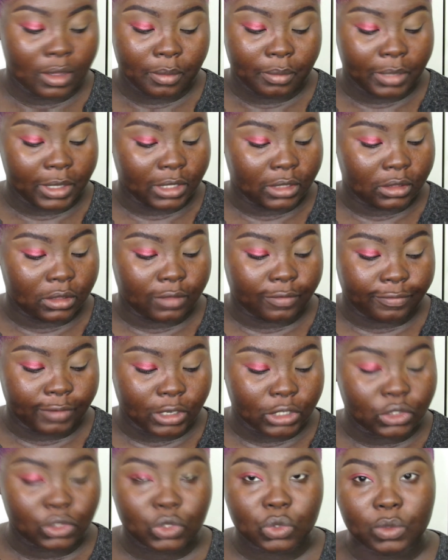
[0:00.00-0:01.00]
But the
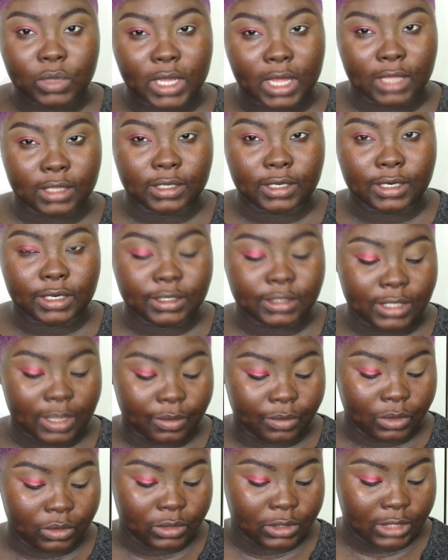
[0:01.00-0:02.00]
first two colors, I
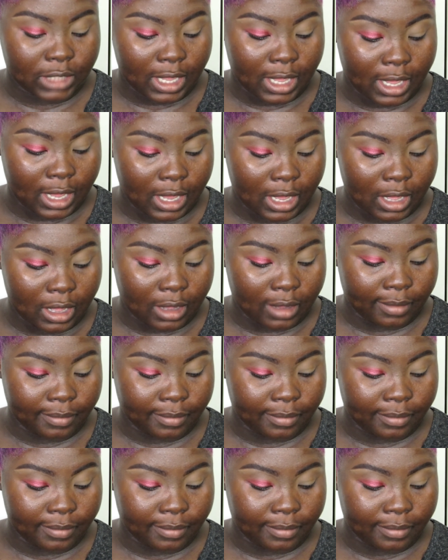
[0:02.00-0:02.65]
will say,